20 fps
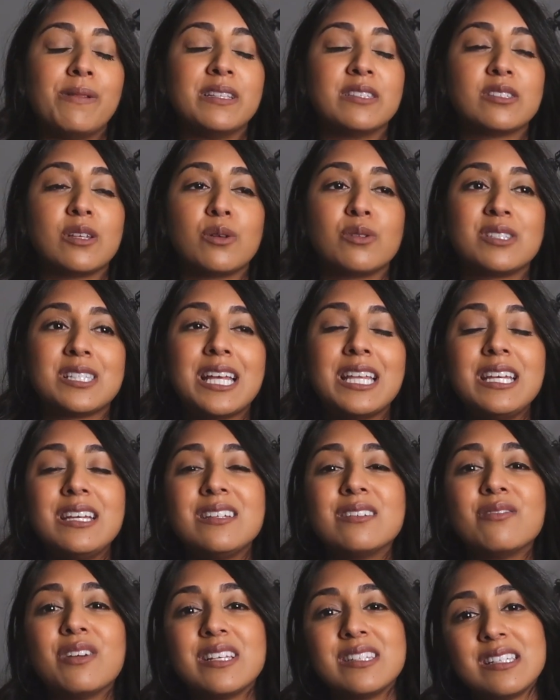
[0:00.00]
And so
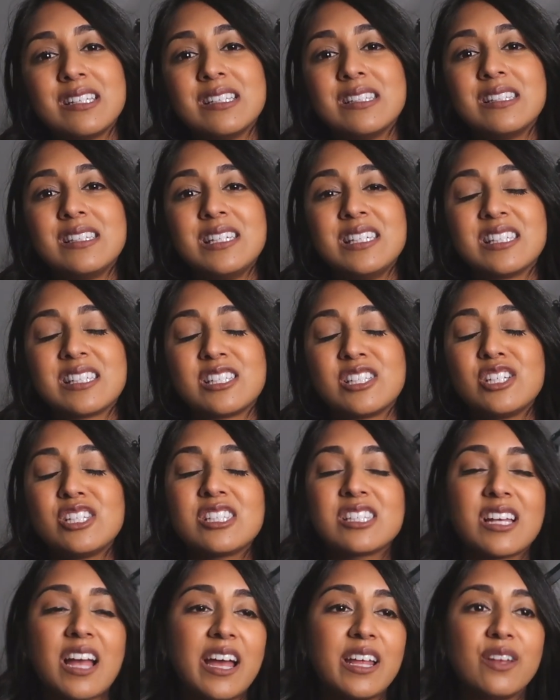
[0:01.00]
studying in residency is
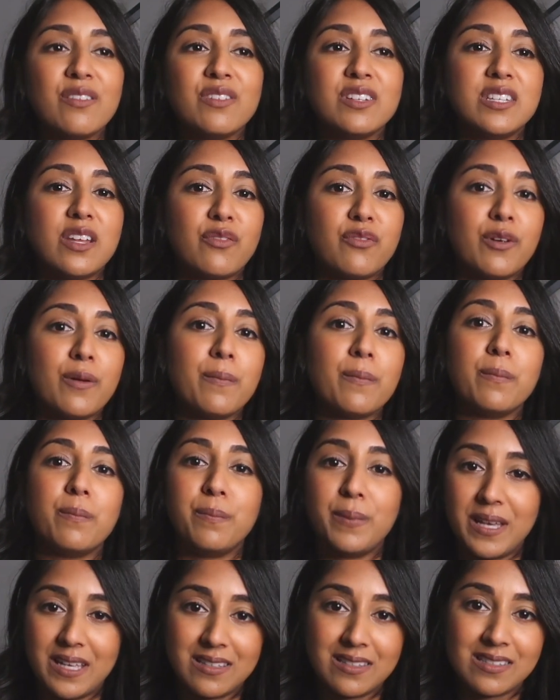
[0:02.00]
just kind of a different
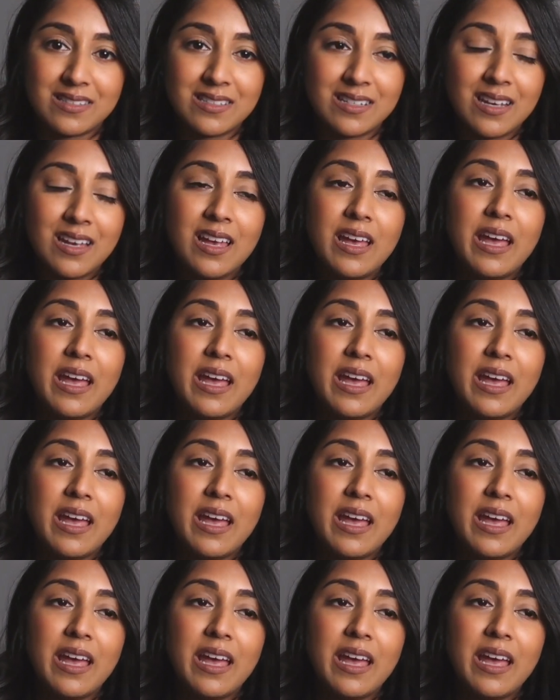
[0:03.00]
beast.